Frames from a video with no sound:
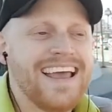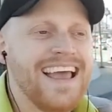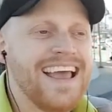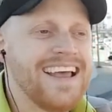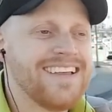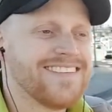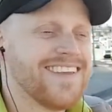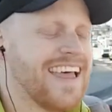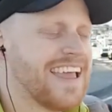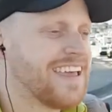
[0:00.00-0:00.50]

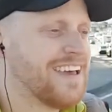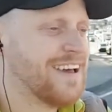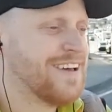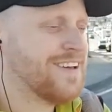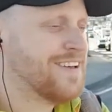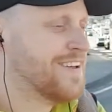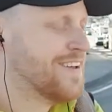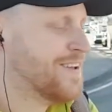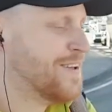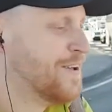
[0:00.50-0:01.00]
as like
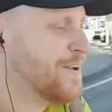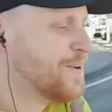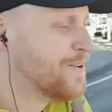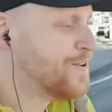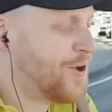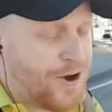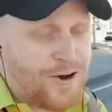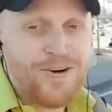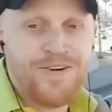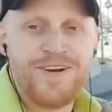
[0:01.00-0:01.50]
a
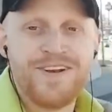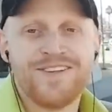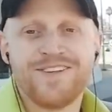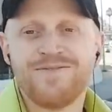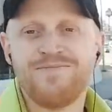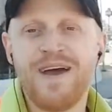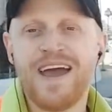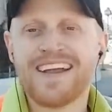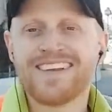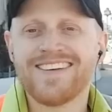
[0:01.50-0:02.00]
code
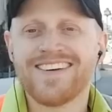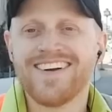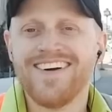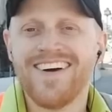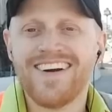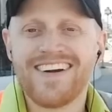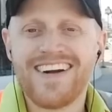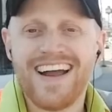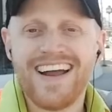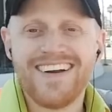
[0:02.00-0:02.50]
inspector
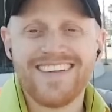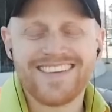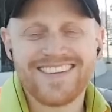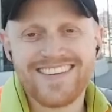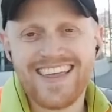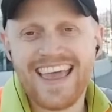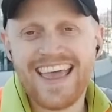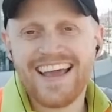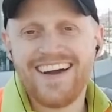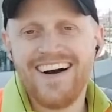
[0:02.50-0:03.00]
going around
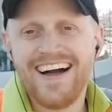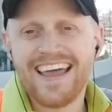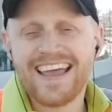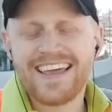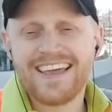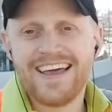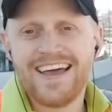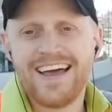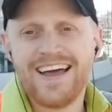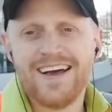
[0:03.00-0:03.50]
saying
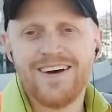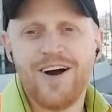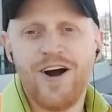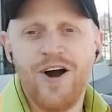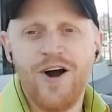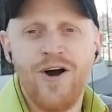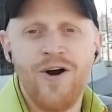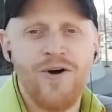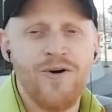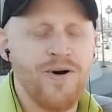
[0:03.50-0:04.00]
like, uh,
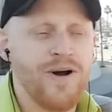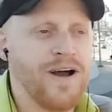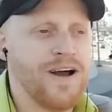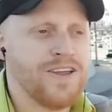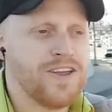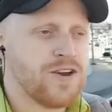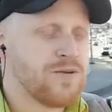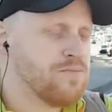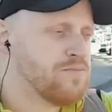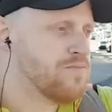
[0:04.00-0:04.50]
oh, uh,
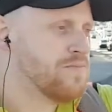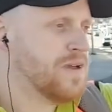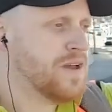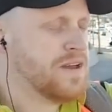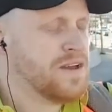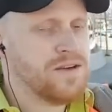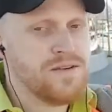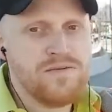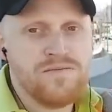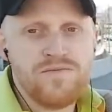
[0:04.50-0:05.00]
you're
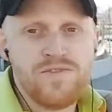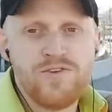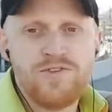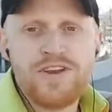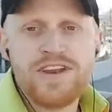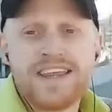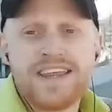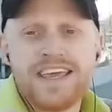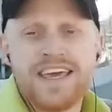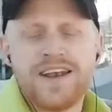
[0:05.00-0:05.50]
you
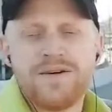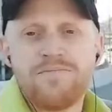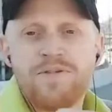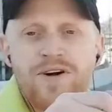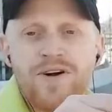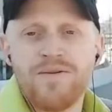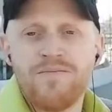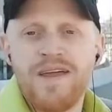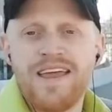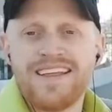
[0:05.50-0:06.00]
get a
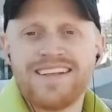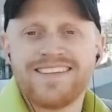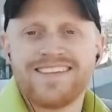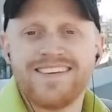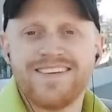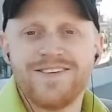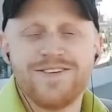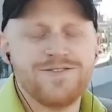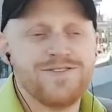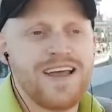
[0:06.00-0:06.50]
permit
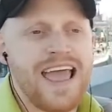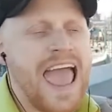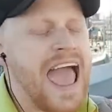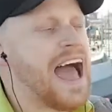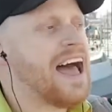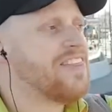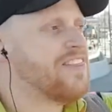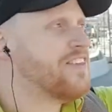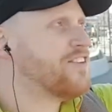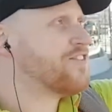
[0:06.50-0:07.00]
to
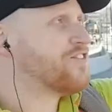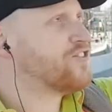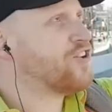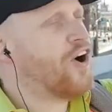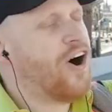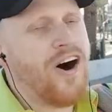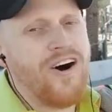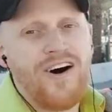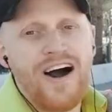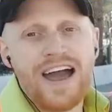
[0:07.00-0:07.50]
add this
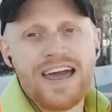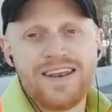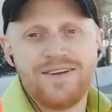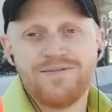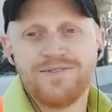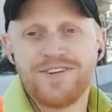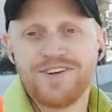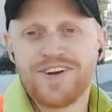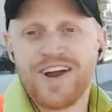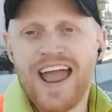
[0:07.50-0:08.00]
tall
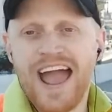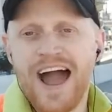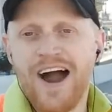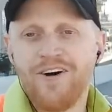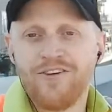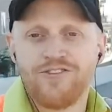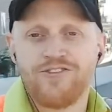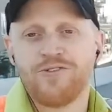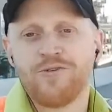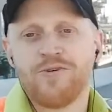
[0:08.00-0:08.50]
item to your
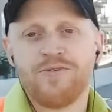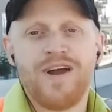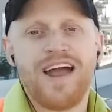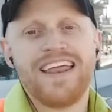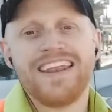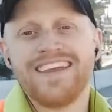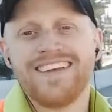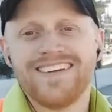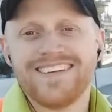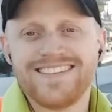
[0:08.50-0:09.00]
house, so we're
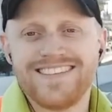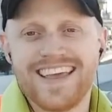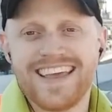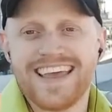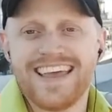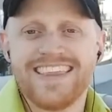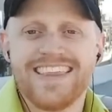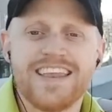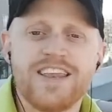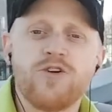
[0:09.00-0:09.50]
writing you a
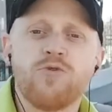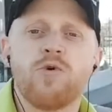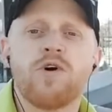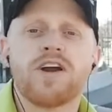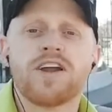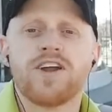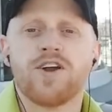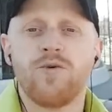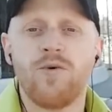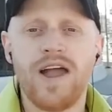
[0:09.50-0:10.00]
ticket. And then you
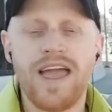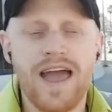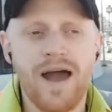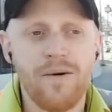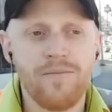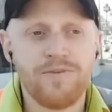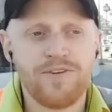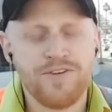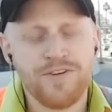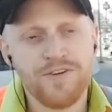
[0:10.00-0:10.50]
work your way
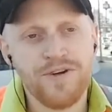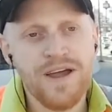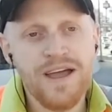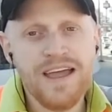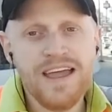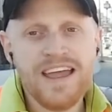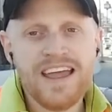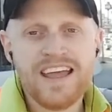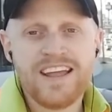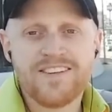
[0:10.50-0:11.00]
up to
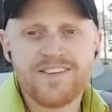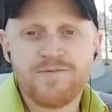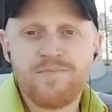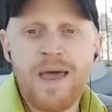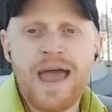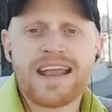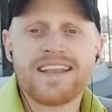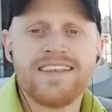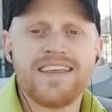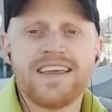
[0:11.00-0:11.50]

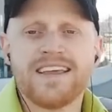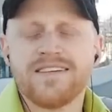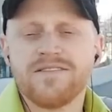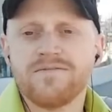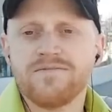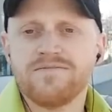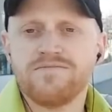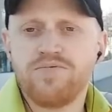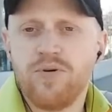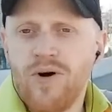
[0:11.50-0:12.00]
inspecting
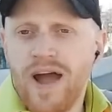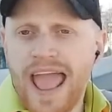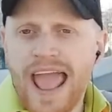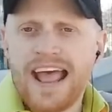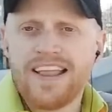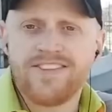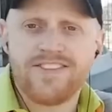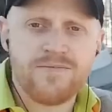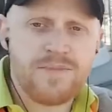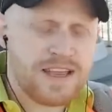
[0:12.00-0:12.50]

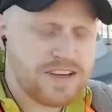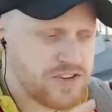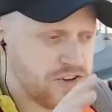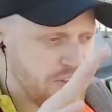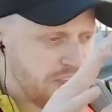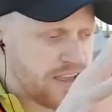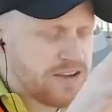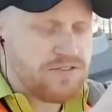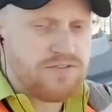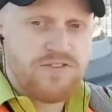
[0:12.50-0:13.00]
plans to make sure
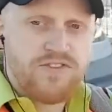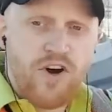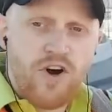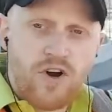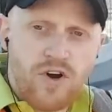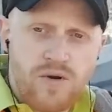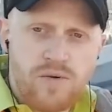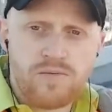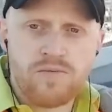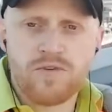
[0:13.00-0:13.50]
they
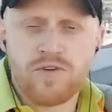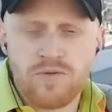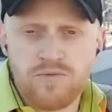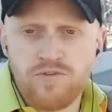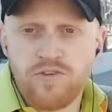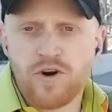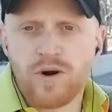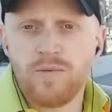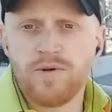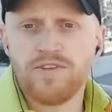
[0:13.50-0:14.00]
conform,
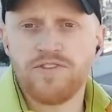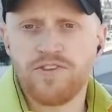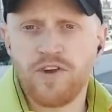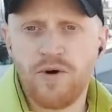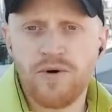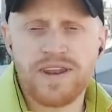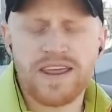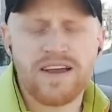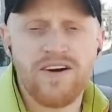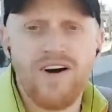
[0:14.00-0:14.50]
conform with
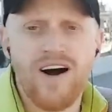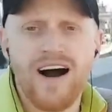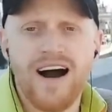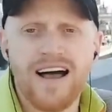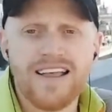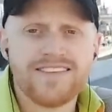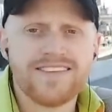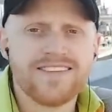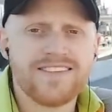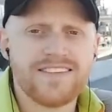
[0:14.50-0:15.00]
zoning
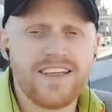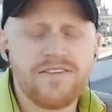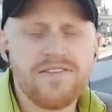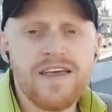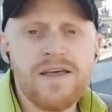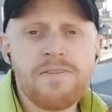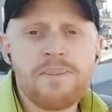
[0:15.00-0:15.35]
laws and stuff.